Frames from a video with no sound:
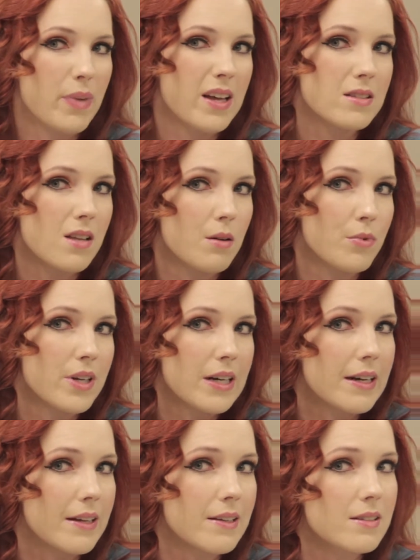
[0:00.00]
depends on
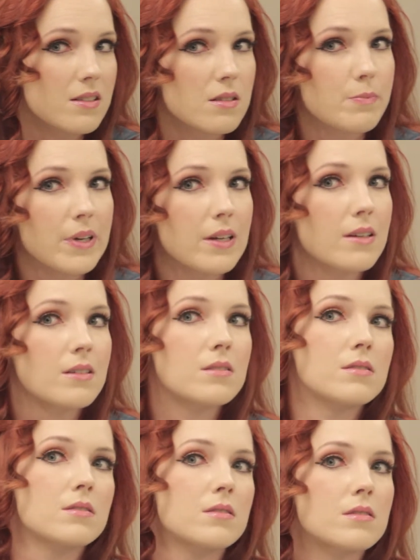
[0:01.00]
what it is,
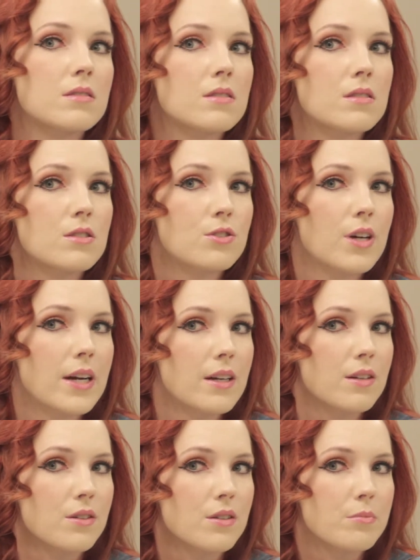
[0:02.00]
but I
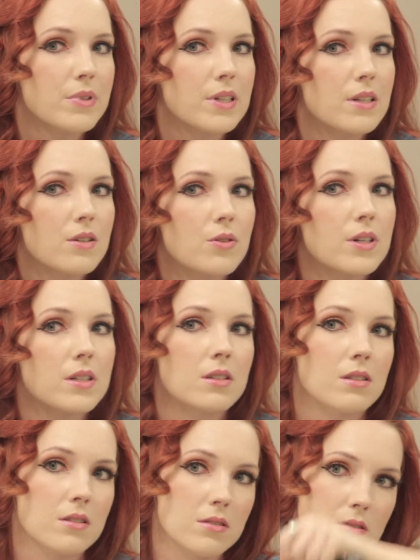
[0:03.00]
try to do it pretty
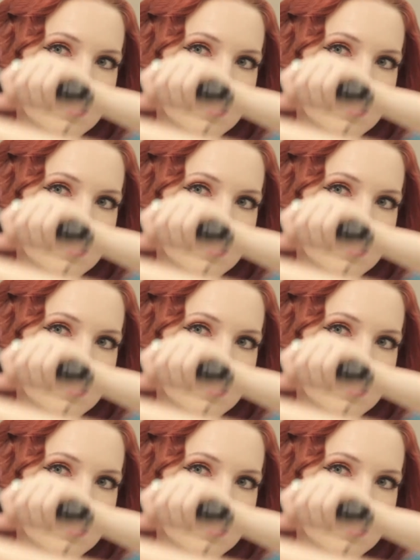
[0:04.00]
quick.